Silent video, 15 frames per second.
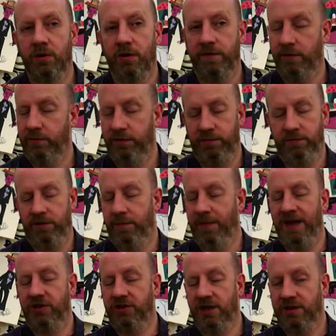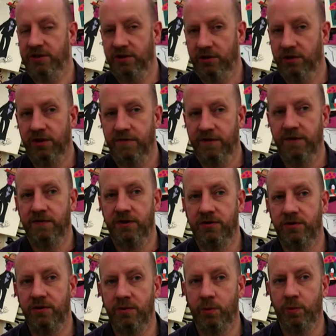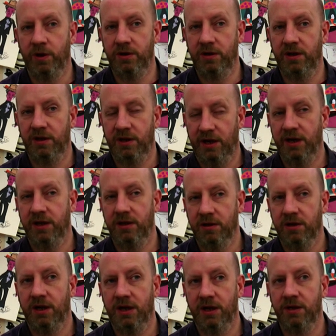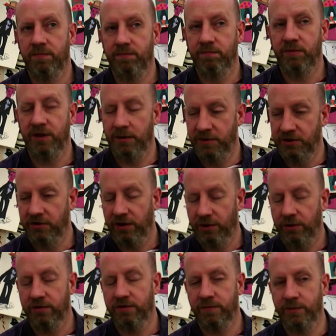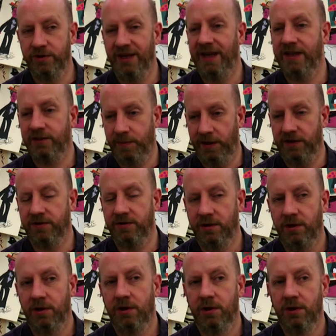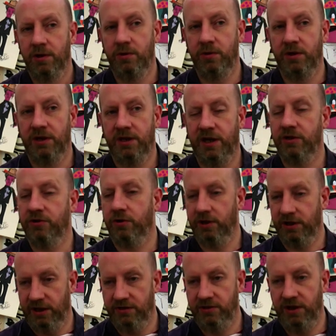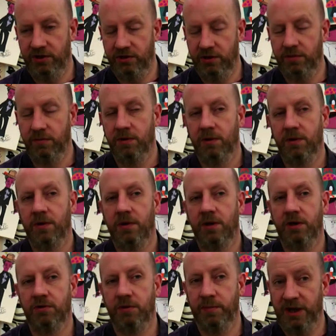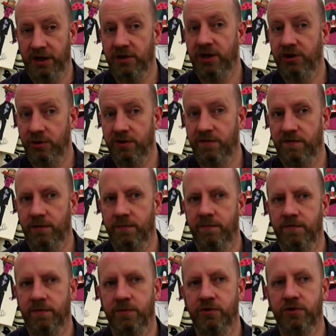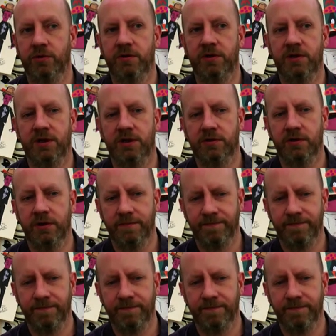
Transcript: Of all the many charities I could have given it to, one that I immediately thought of was A-Space, who are an arts organisation run by graduates from Solent, actually.